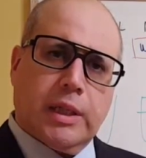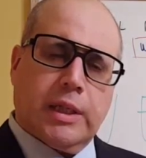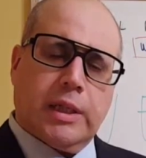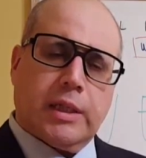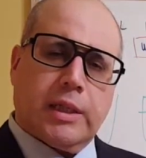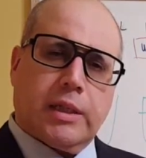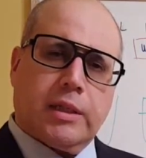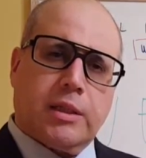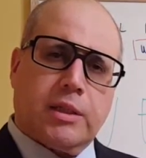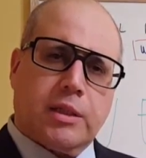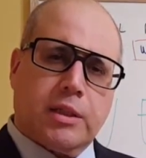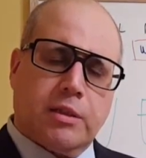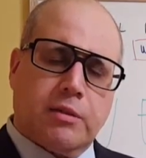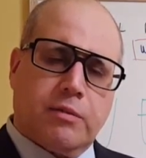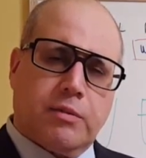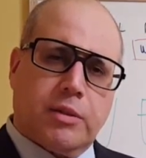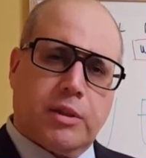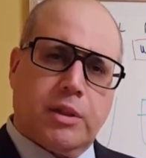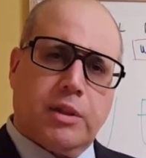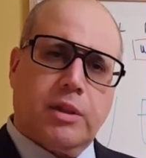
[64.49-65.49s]
and
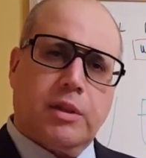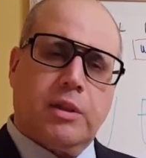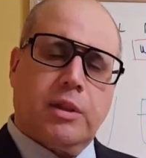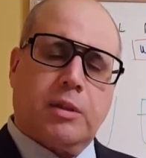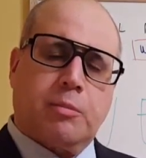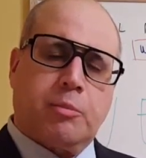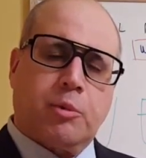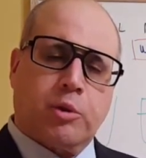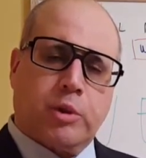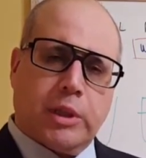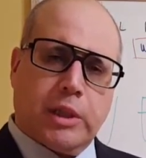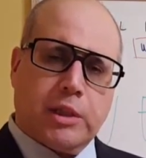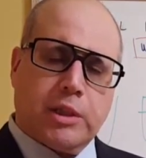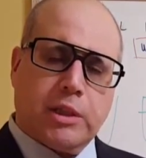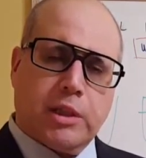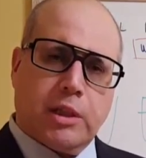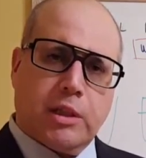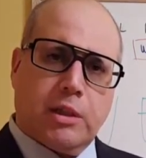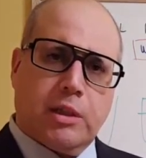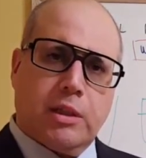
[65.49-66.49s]
achieve their
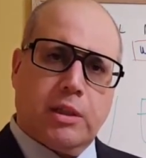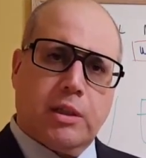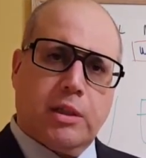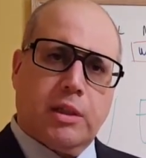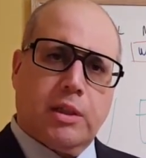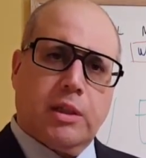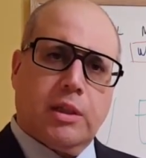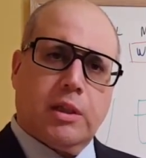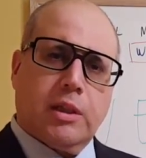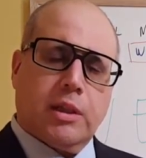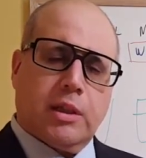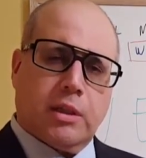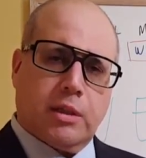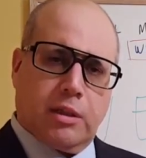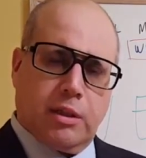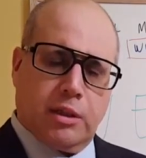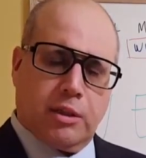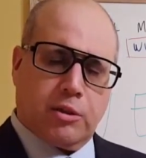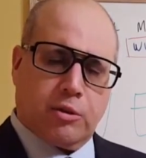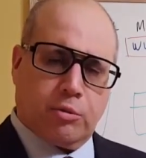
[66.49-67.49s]
potential in
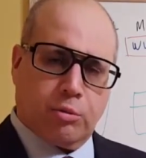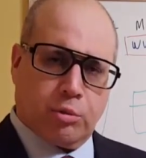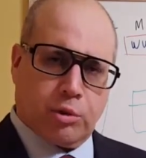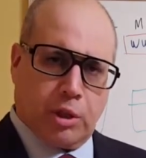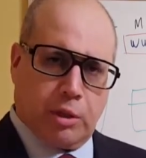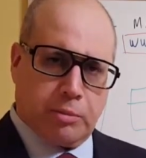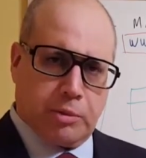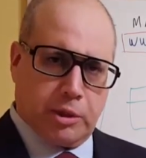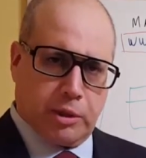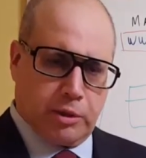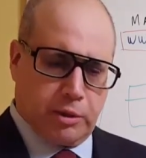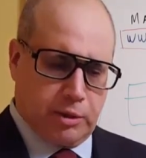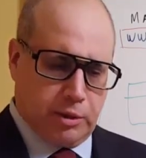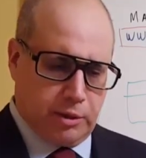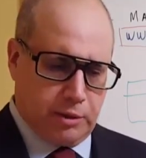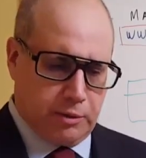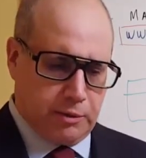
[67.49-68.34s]
these two subjects.